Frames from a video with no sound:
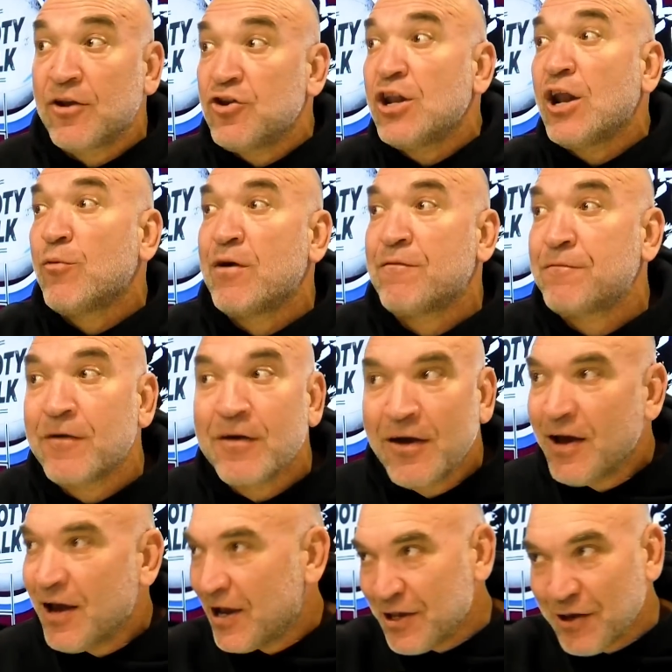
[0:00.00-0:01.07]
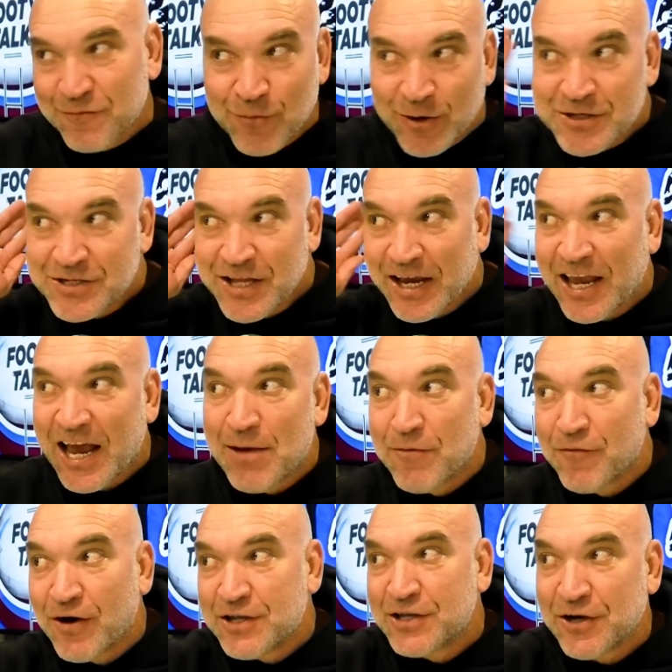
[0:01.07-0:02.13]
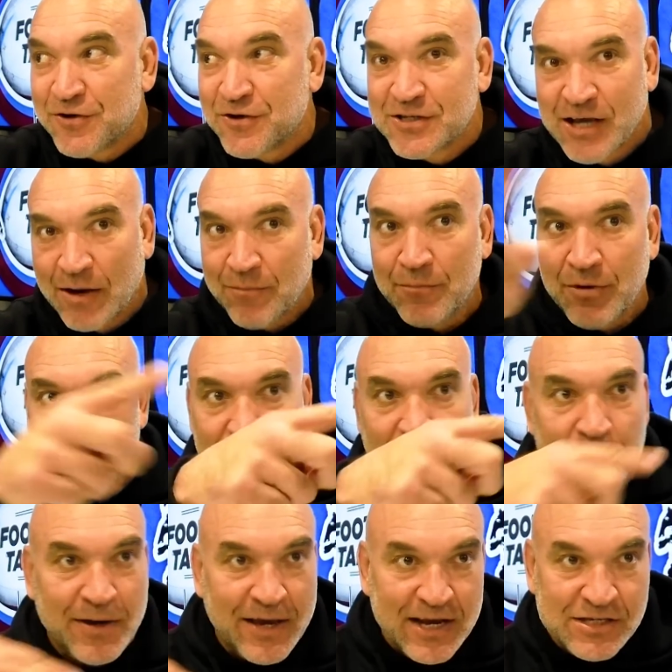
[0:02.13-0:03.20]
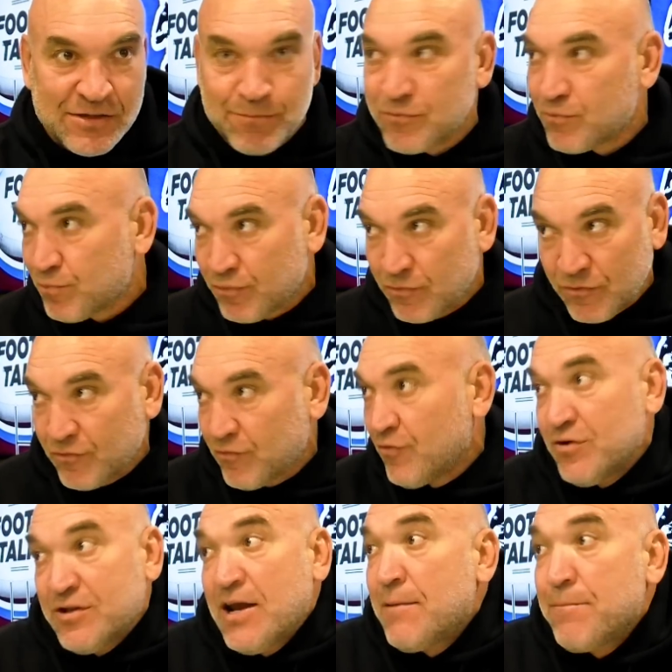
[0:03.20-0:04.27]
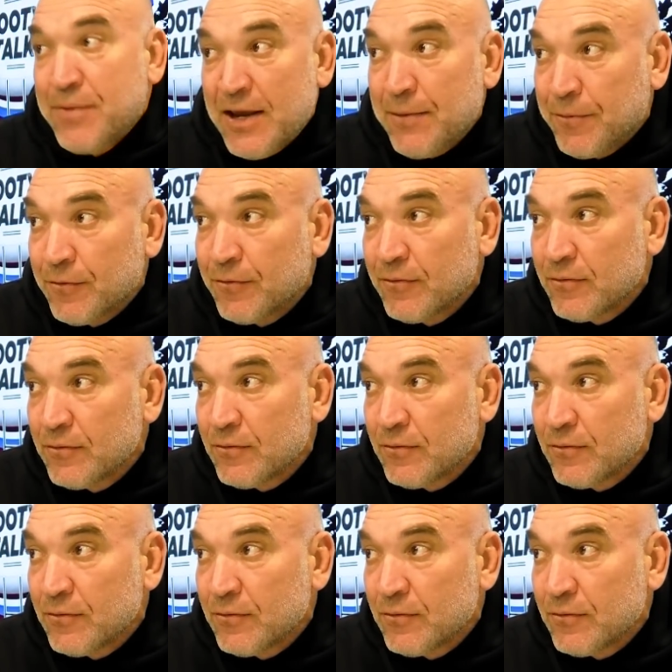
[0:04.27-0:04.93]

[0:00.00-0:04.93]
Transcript: And you know, and you've watched that game, if I tell you something, by the time it gets through 10 people,